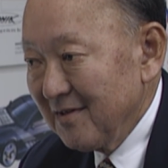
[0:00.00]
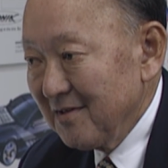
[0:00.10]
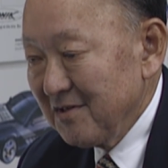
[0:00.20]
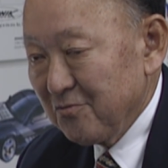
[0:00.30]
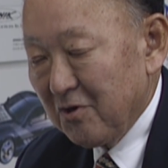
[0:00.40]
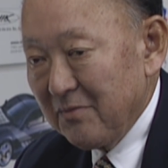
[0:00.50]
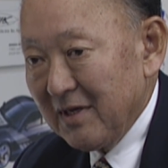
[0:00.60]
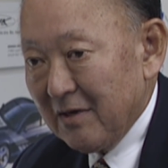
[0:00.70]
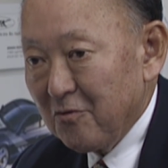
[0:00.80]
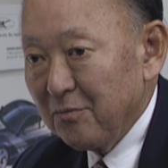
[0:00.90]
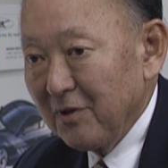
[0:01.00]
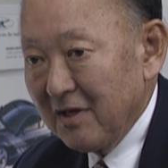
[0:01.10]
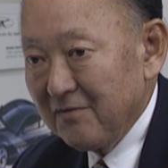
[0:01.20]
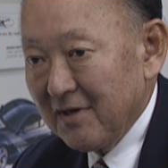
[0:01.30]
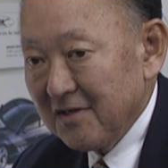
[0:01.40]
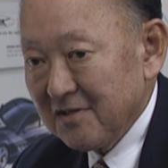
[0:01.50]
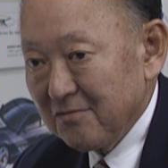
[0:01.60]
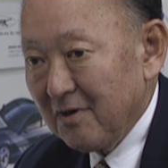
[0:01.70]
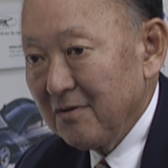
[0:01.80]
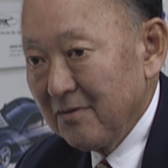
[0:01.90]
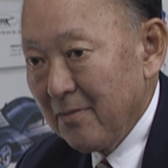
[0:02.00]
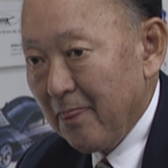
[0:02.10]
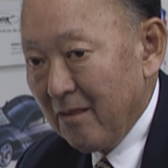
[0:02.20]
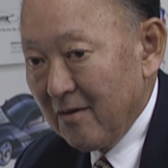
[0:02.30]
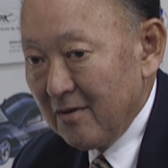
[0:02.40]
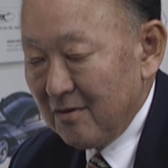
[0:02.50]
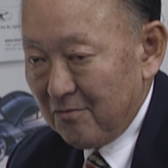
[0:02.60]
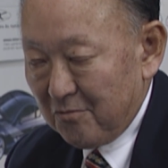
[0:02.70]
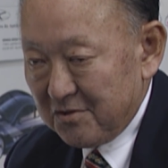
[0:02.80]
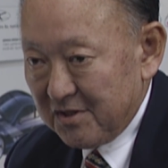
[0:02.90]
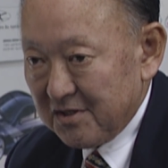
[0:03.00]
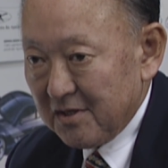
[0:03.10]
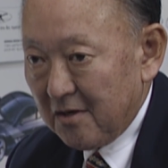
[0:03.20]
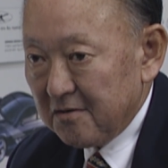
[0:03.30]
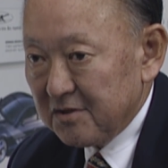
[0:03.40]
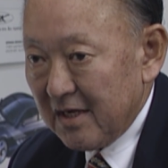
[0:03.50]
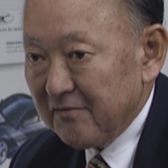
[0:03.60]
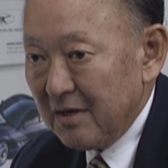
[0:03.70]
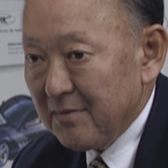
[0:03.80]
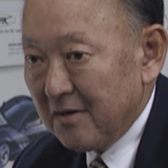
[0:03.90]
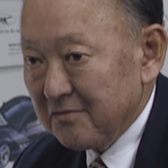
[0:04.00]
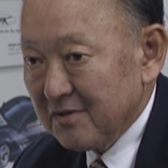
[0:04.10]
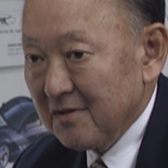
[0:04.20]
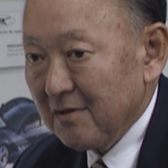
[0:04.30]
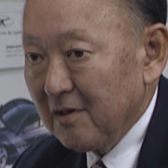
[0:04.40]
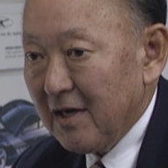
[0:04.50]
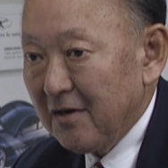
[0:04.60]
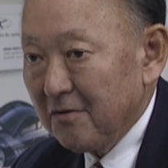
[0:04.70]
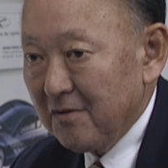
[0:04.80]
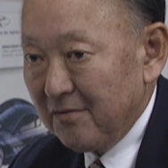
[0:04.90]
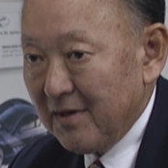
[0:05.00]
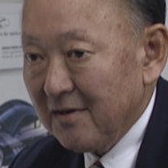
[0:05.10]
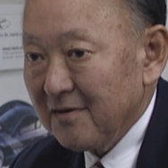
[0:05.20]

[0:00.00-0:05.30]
He said, what do you mean I won't believe it? I says, well, we're 670 pounds lighter than that